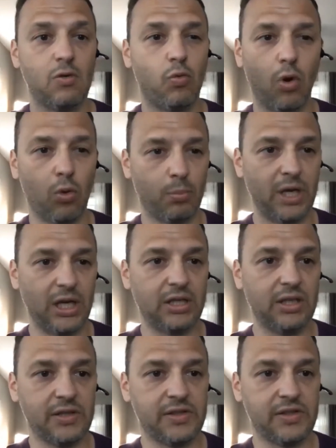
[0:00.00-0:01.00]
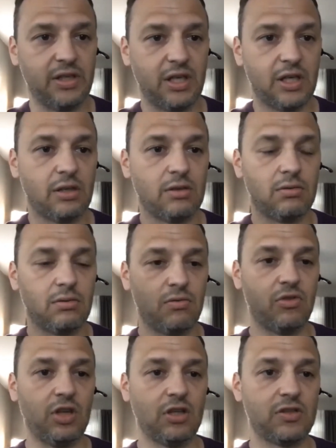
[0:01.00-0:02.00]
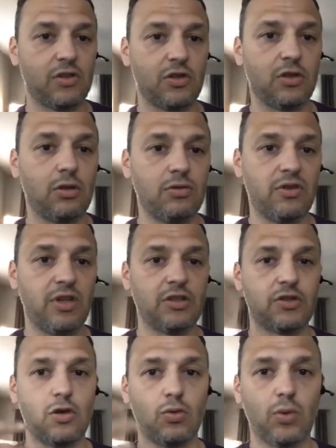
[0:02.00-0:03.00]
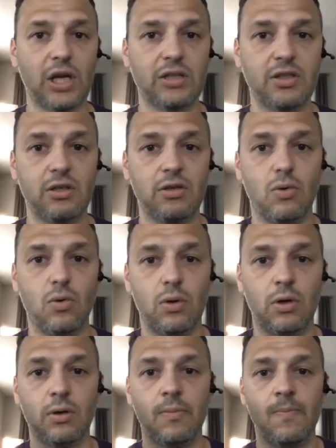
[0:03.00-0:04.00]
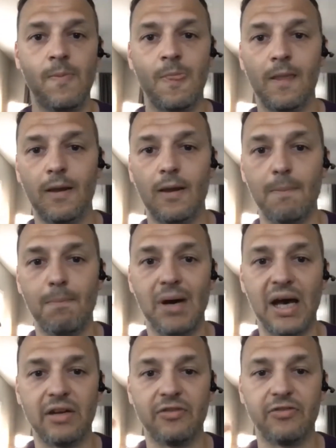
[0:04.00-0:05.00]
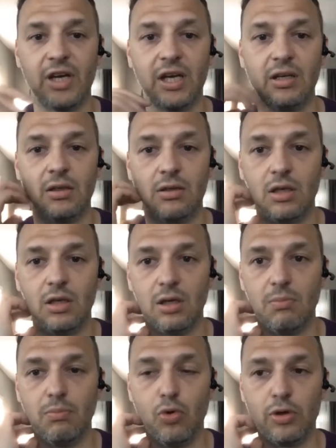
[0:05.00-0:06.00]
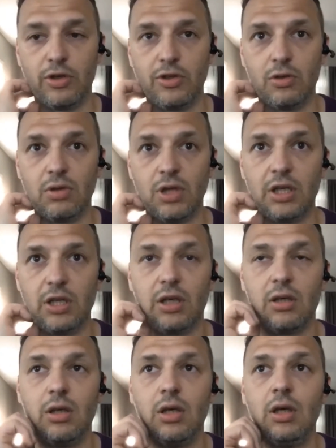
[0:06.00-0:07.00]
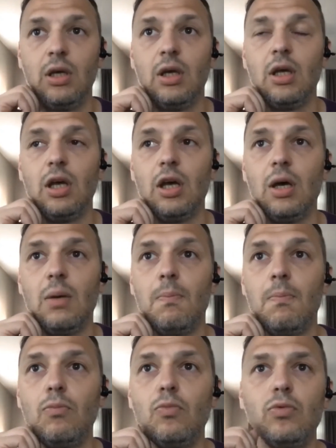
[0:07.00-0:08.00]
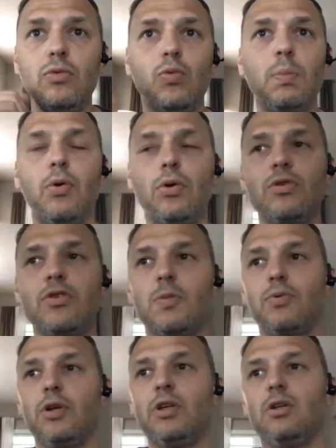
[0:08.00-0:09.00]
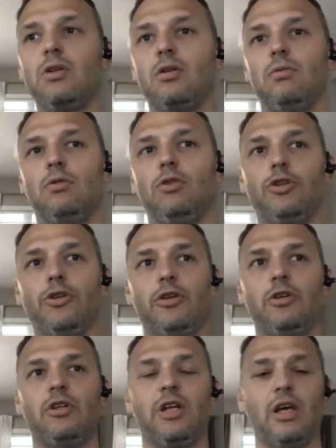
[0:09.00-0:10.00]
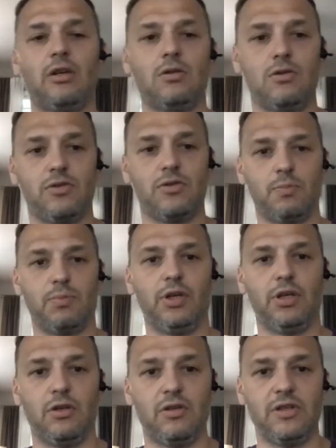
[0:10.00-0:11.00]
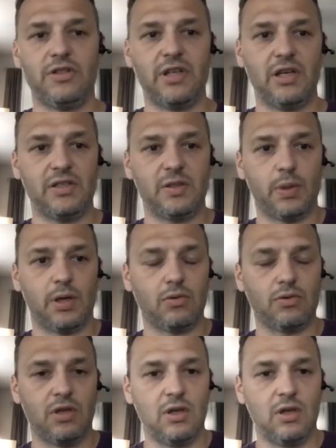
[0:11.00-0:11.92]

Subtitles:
won't make it easy to get things corrected or modified more to your liking. Reporters are pretty good and editors are pretty good these days about